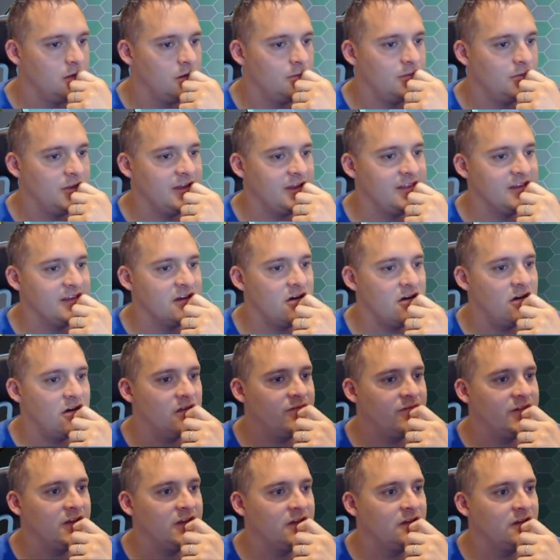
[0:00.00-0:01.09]
Play the
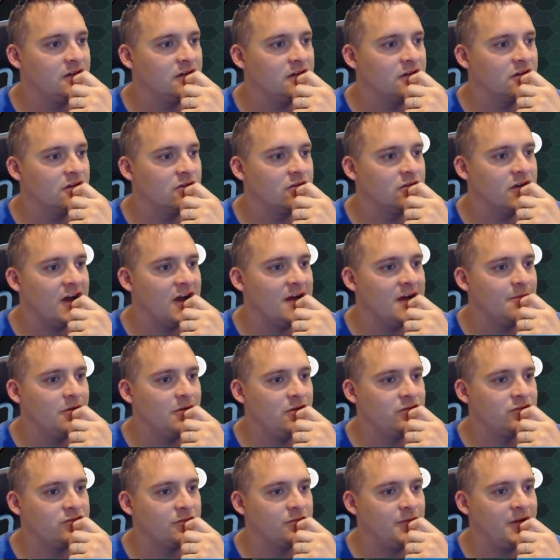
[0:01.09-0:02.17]
Arven. Go grab
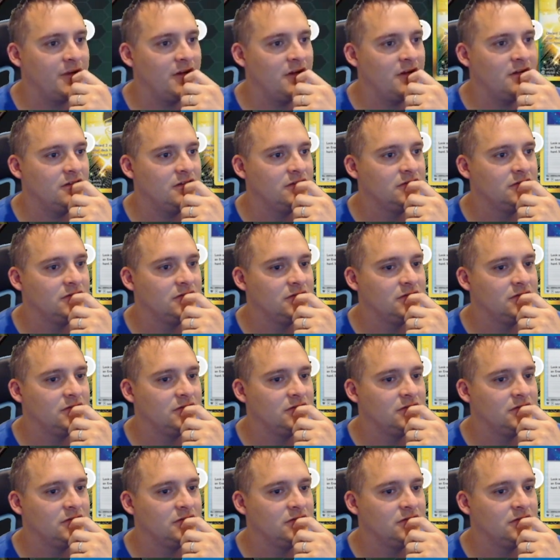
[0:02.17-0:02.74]
Ultra Ball.